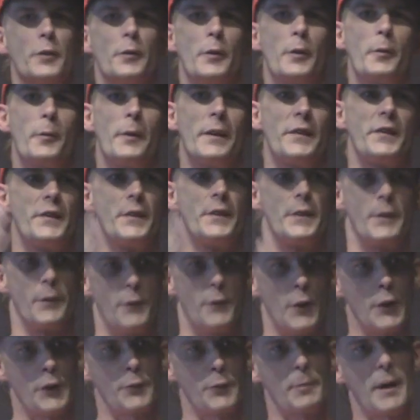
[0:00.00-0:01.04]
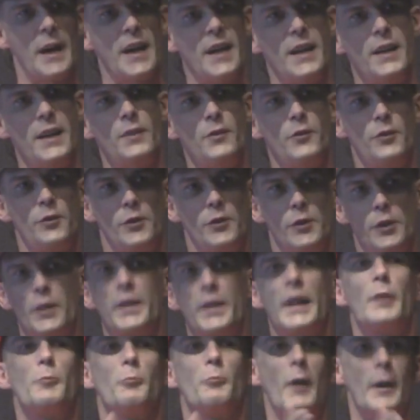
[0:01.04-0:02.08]
you requested the first page, you'd
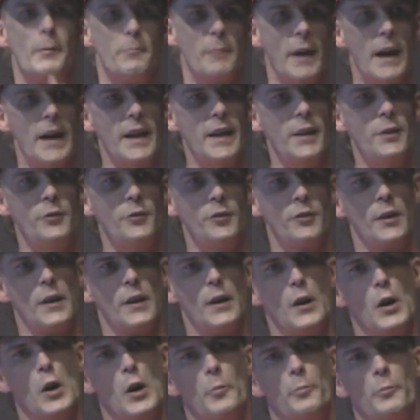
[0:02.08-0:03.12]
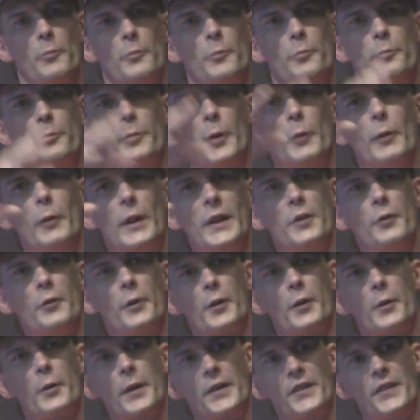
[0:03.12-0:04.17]
get one page. But when you
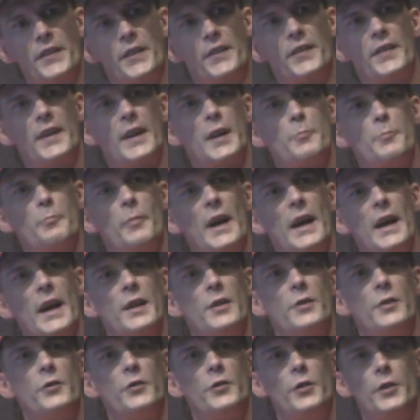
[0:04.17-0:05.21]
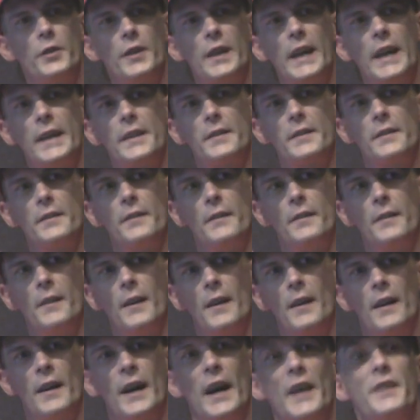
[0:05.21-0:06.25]
request the second page, you'd get
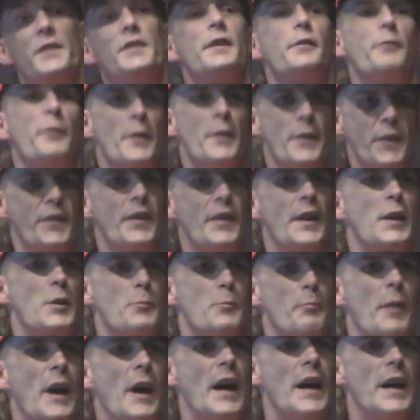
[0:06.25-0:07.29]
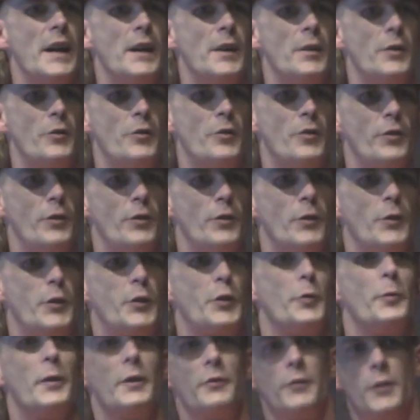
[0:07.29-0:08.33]
a different second page
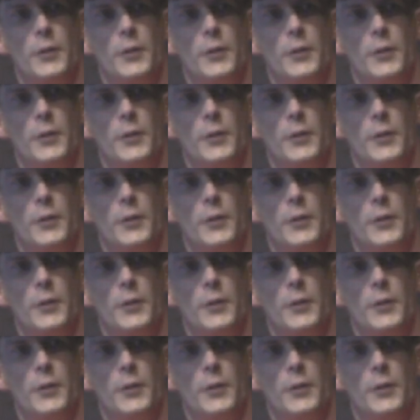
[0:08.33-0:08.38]
to if